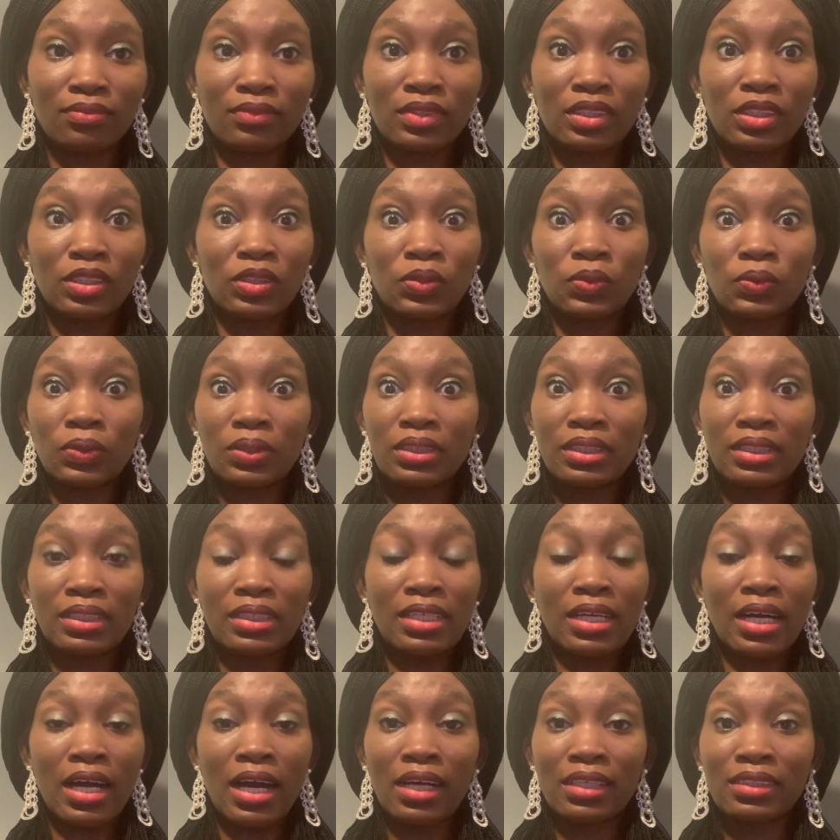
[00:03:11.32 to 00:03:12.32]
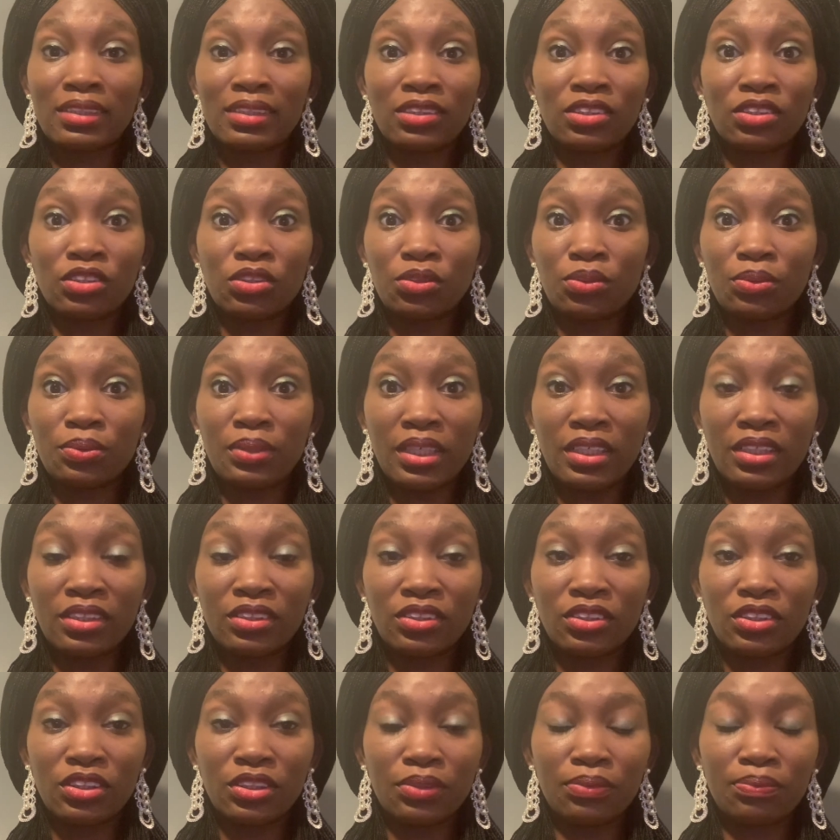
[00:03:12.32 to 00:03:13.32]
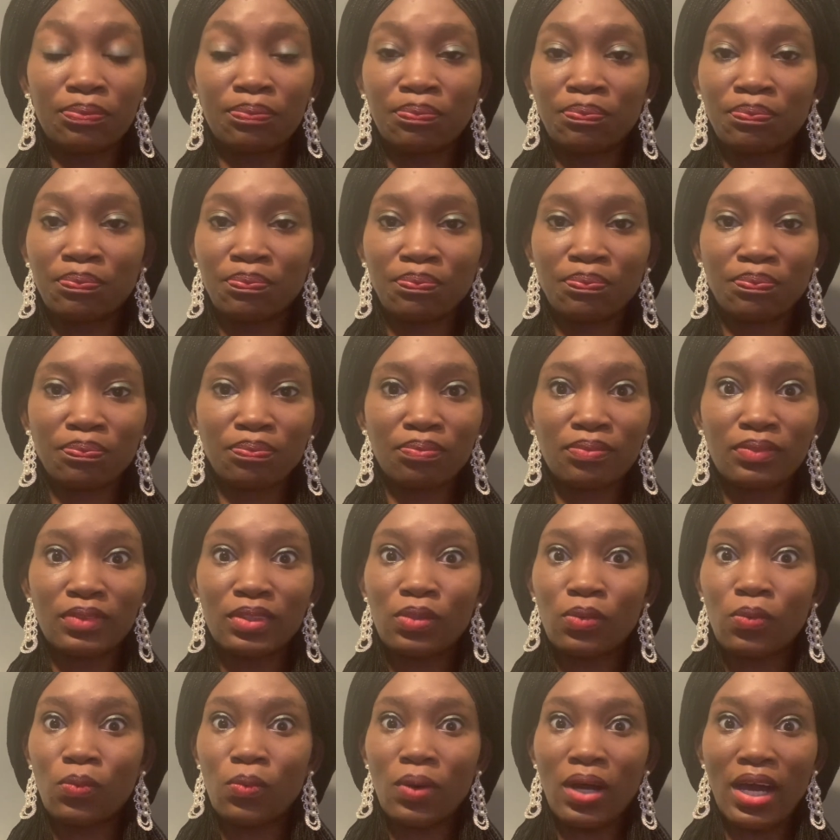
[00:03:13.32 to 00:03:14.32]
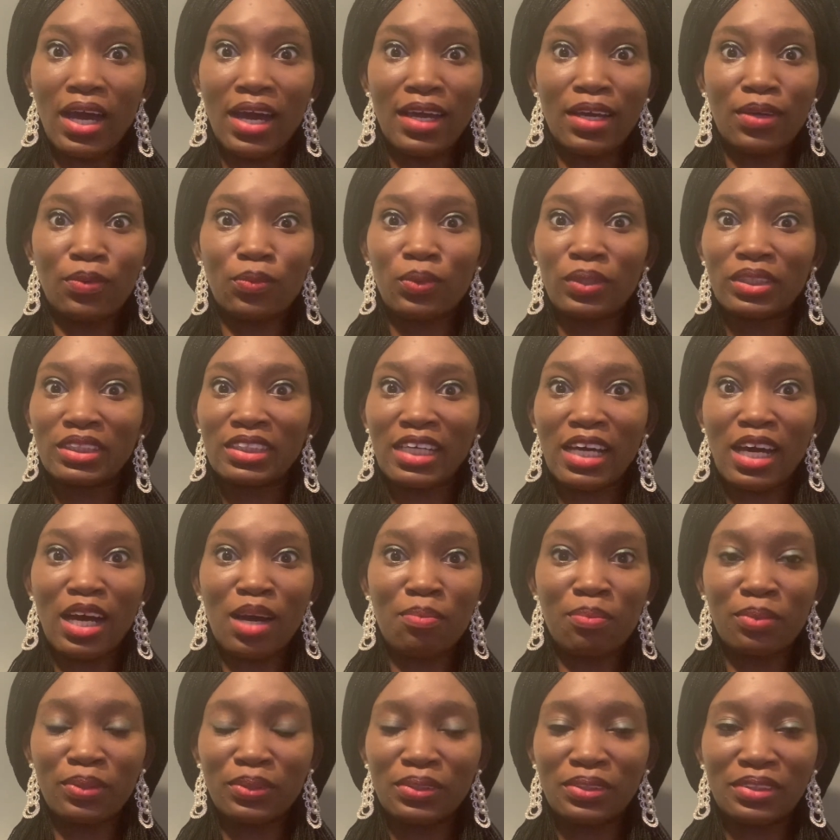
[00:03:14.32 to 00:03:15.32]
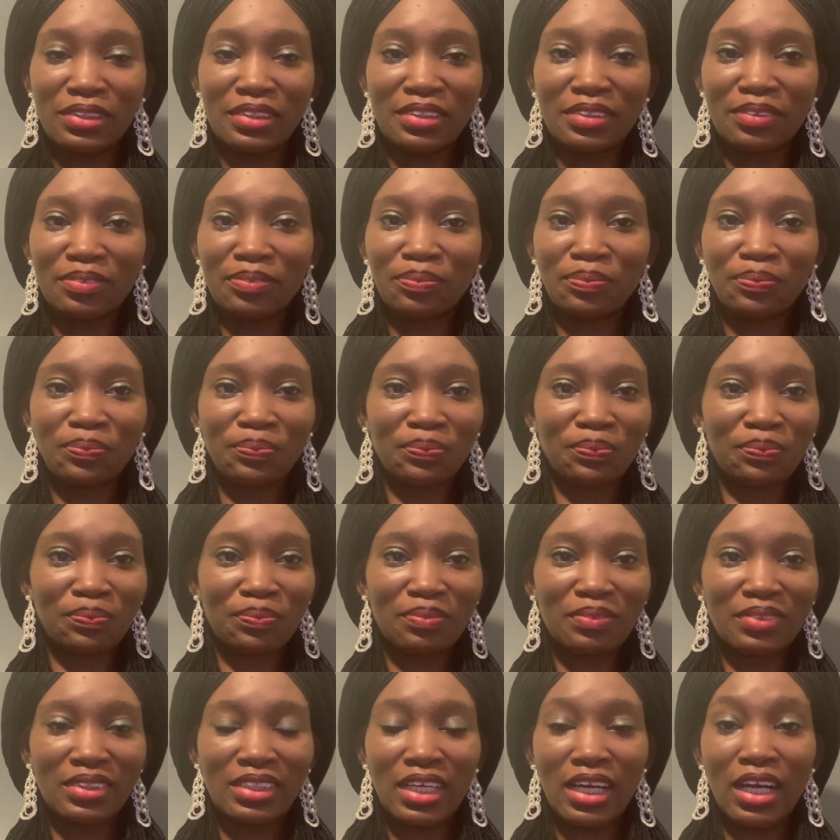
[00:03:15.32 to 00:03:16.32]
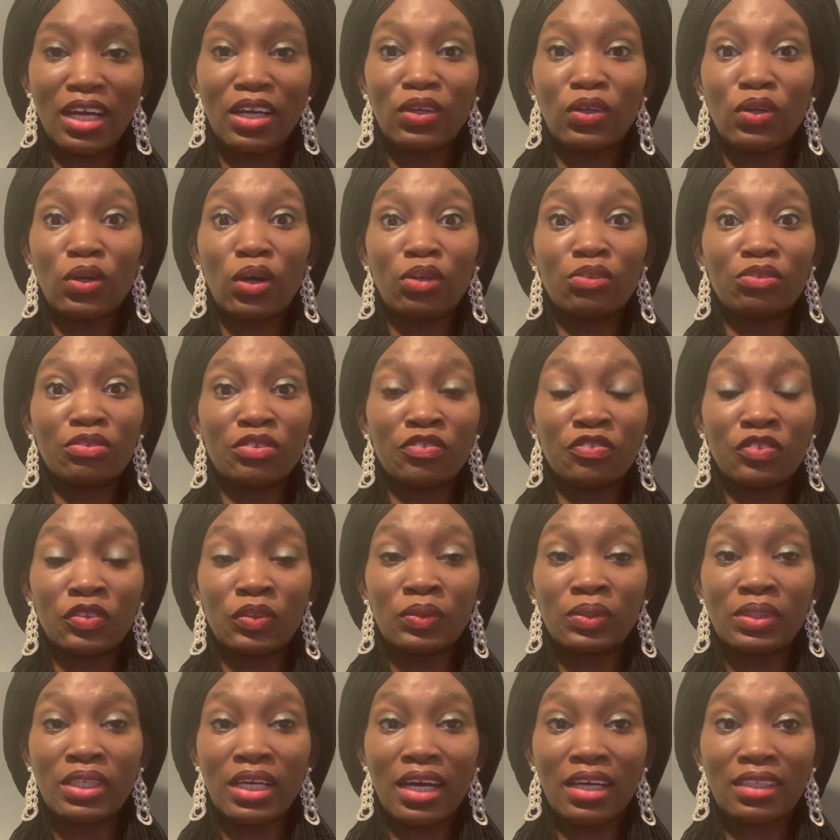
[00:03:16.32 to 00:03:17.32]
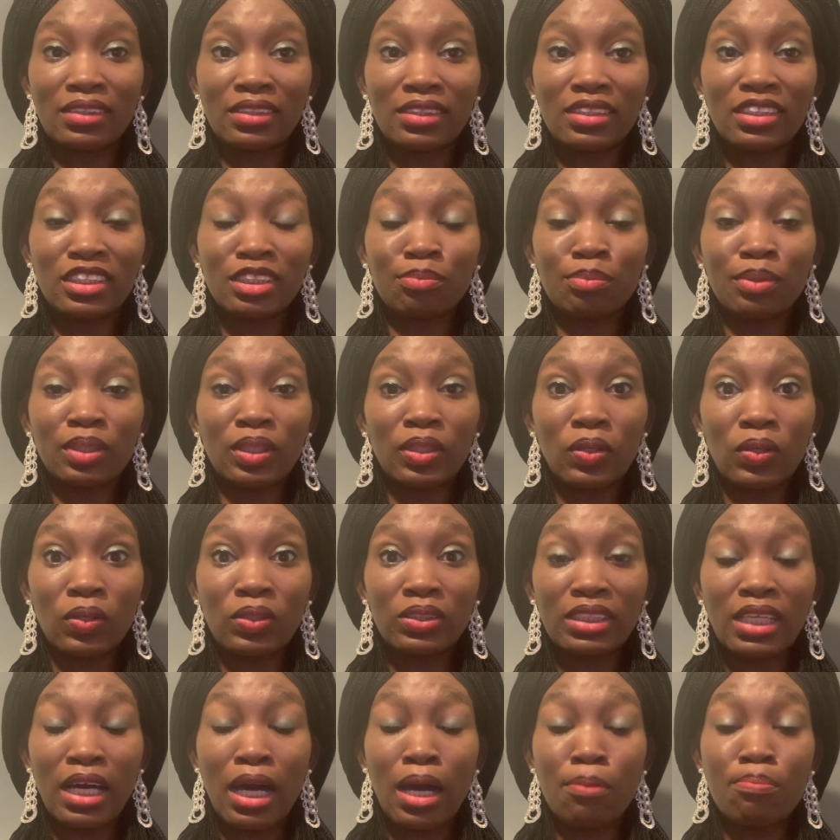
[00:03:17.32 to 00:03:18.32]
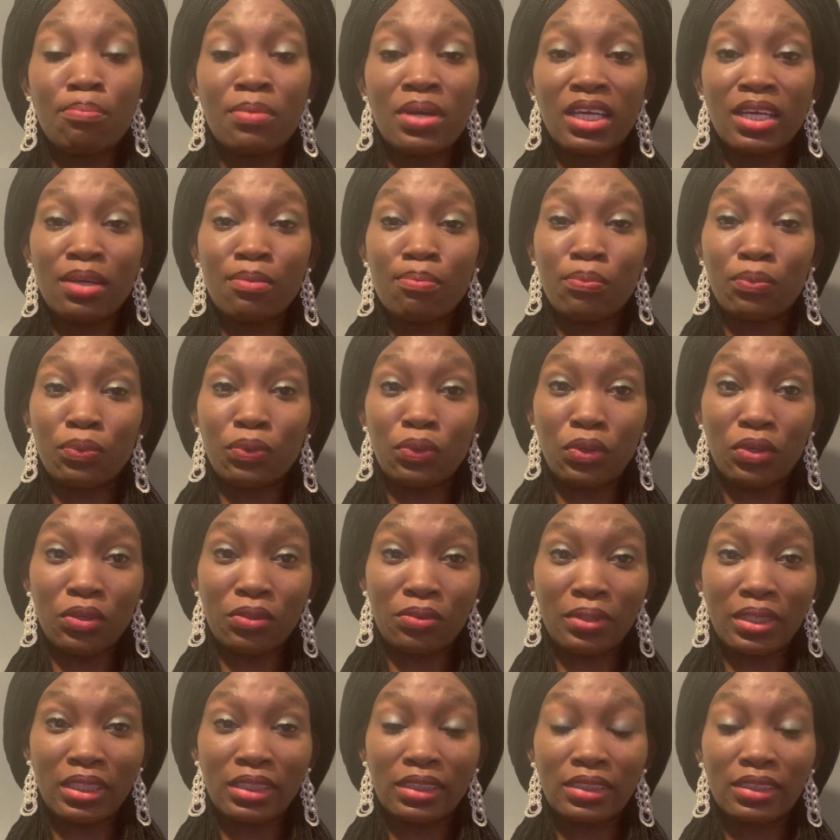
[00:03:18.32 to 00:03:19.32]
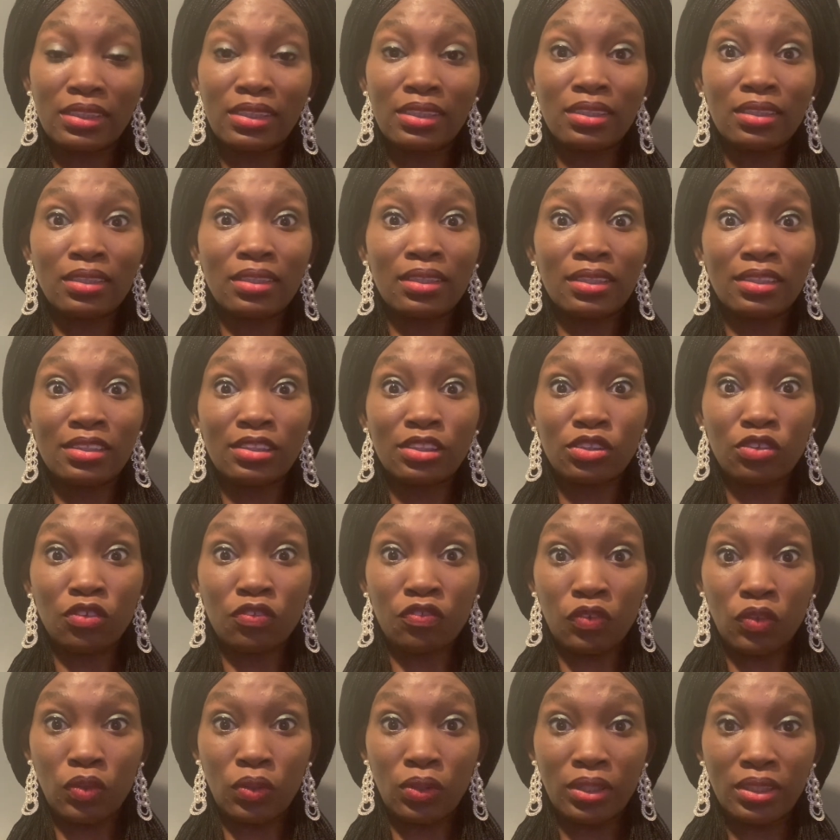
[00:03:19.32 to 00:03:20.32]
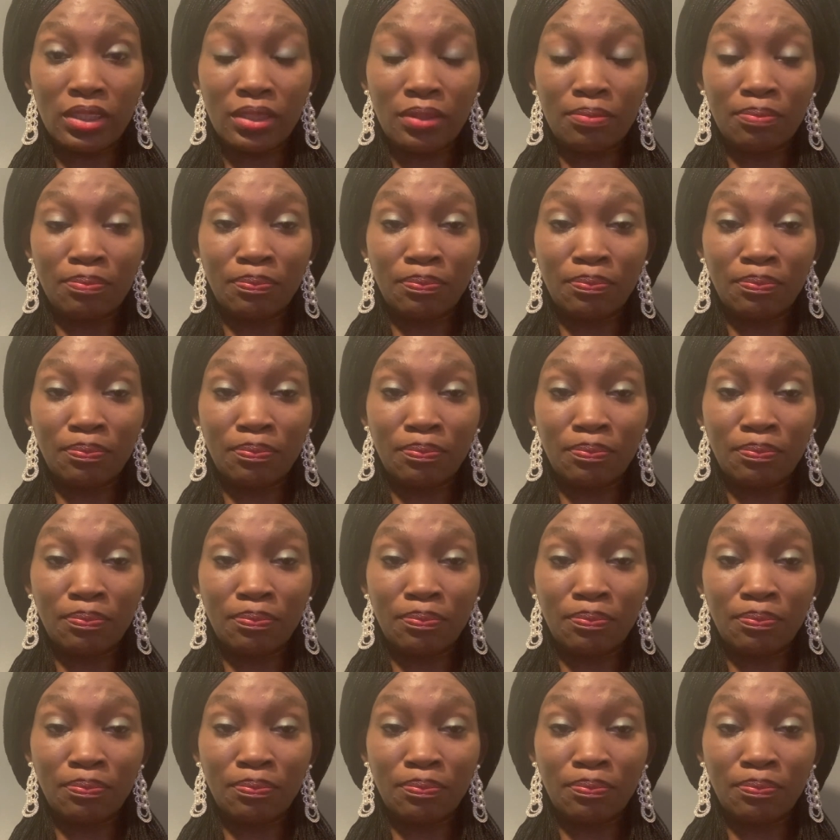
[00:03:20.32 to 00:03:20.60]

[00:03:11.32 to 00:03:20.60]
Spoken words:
suddenly acting strange. Why? What happened? And God revealed that it's because I'm making progress in the things of God.